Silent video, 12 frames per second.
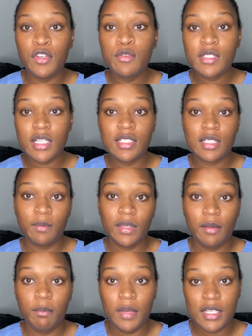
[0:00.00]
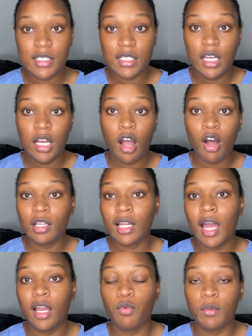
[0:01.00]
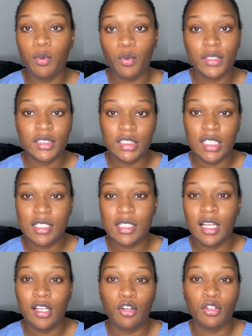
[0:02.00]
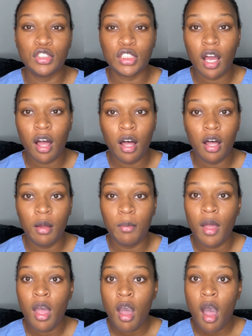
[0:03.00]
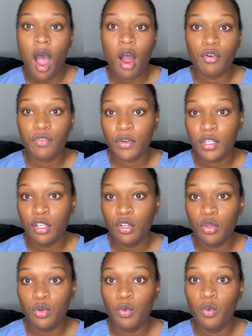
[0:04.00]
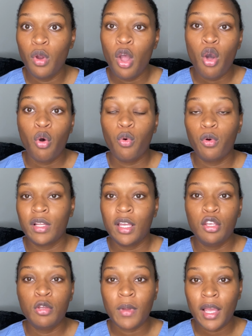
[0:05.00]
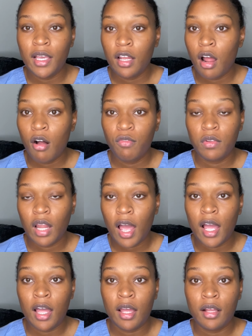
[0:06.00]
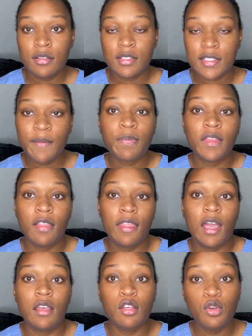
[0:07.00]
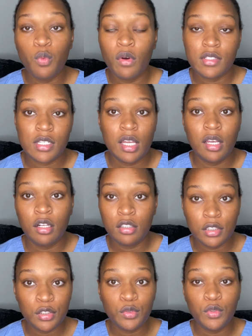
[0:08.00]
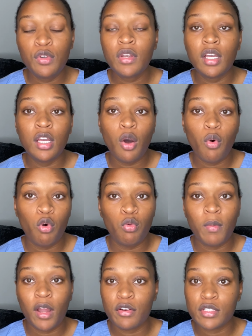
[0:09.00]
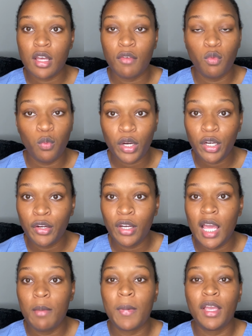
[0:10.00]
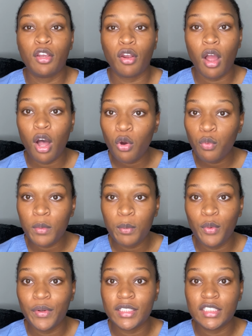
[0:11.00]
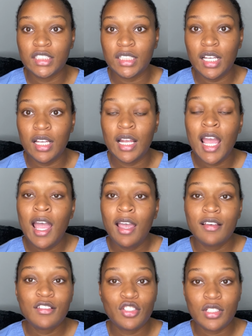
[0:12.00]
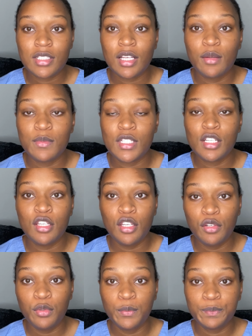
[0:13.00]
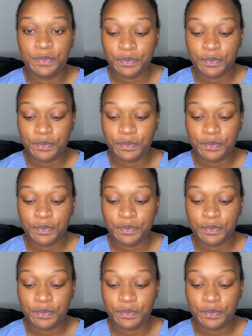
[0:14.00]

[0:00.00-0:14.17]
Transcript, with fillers: you see something missing on like report sheets that your job offer you or that you may get offline, something that you want to include, you can go on Microsoft Word and make your own report sheet. It's just up to you